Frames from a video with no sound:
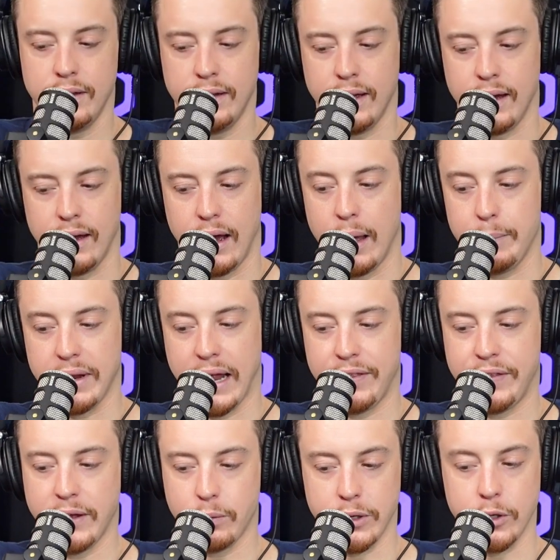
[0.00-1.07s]
Yeah, I mean, I
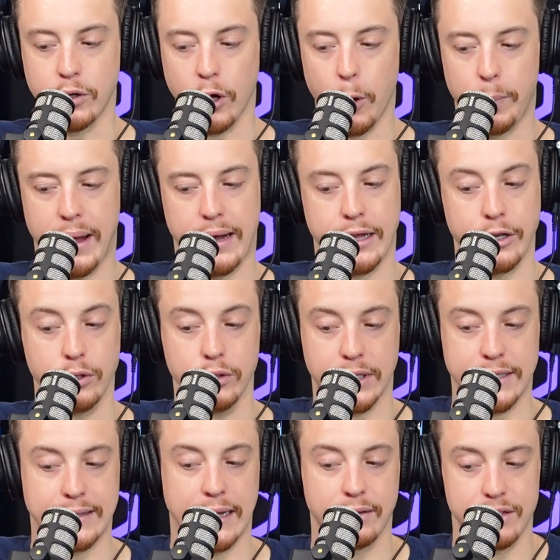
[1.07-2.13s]
think when you go back and you look
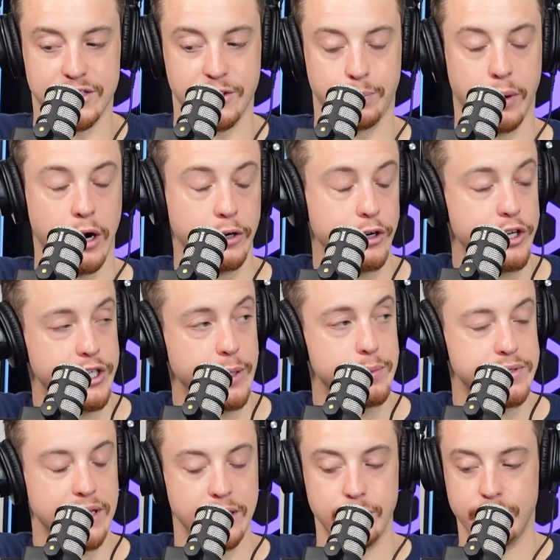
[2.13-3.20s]
at that list of
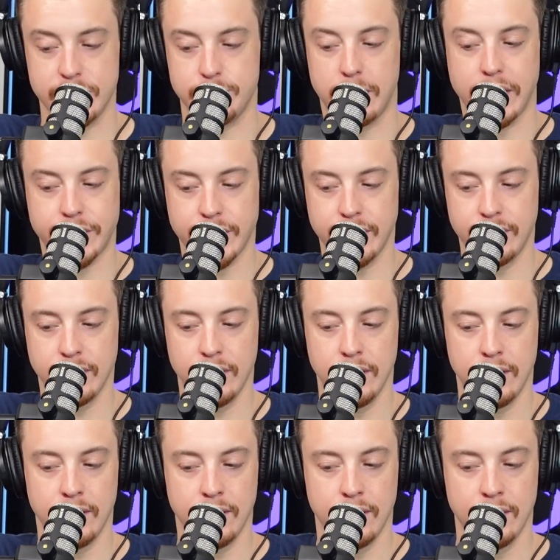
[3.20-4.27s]
partnerships that you just mentioned,
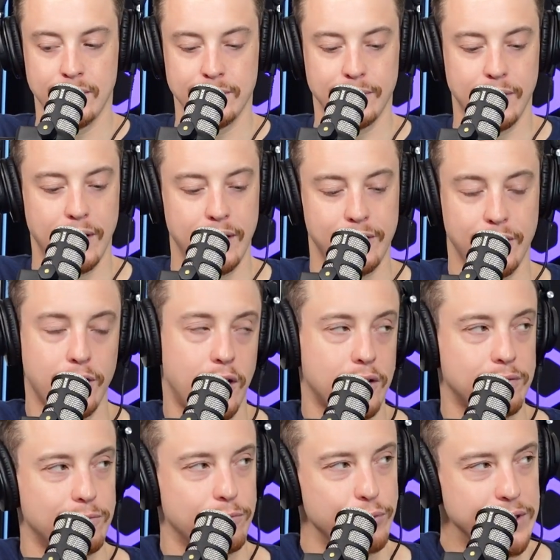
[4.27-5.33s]
they're
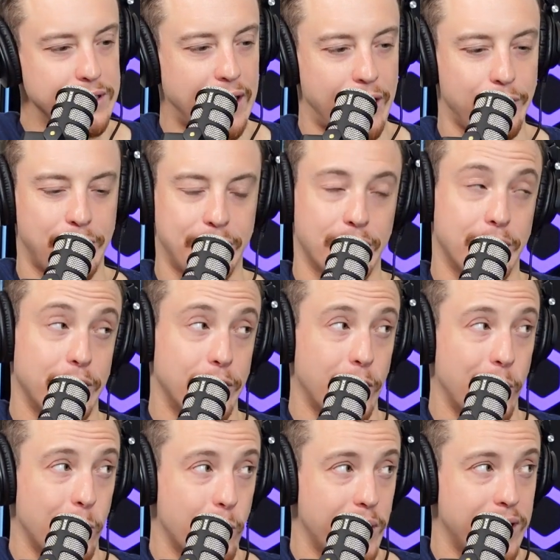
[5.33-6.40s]
not really, I don't think they're going to
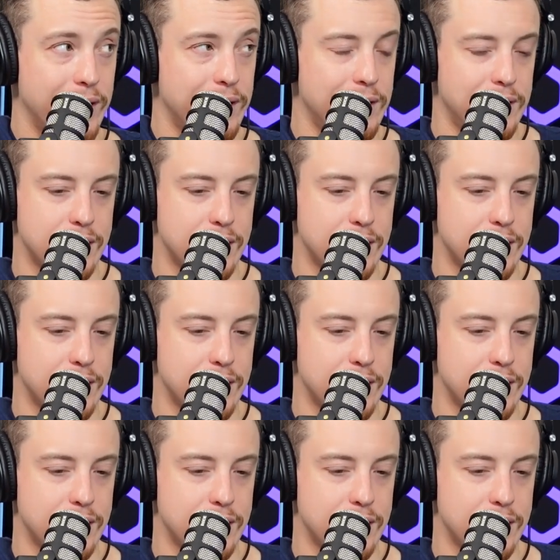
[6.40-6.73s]
go away.